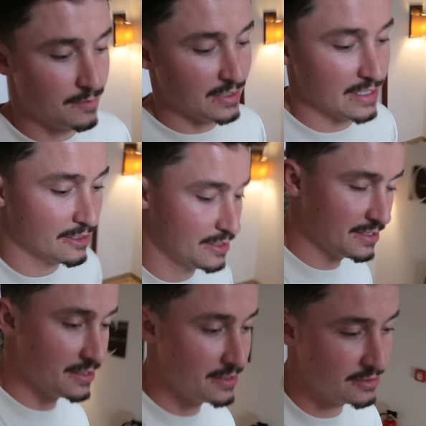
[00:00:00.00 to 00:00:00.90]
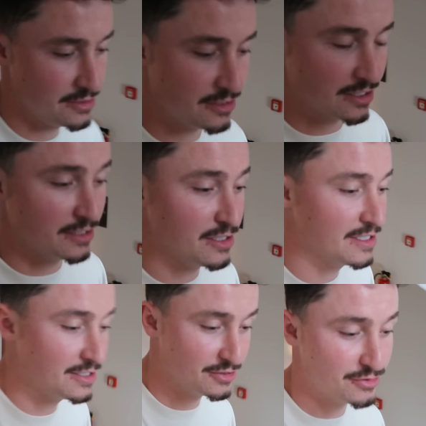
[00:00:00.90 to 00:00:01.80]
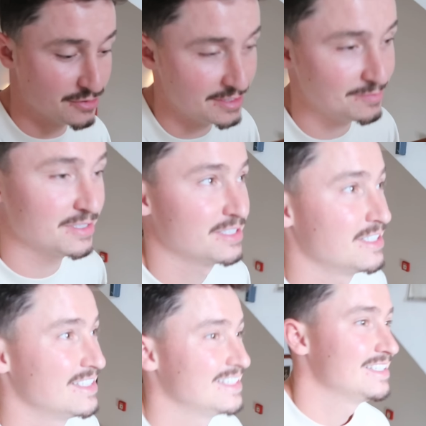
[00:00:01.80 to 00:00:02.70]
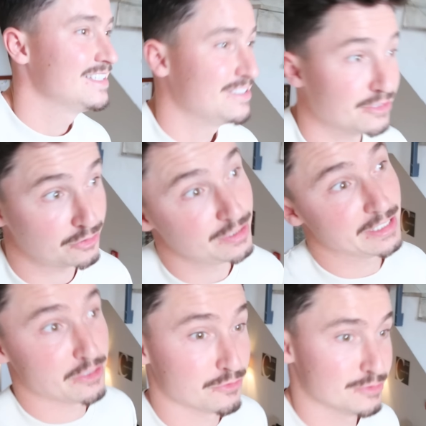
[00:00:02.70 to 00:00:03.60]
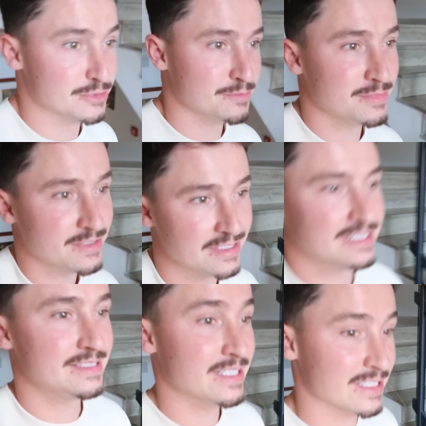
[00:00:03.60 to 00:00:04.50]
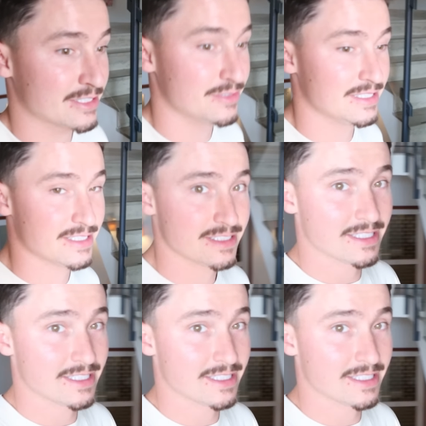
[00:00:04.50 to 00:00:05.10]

You know, just got done with the stream. They're cleaning our room, and I didn't clean it,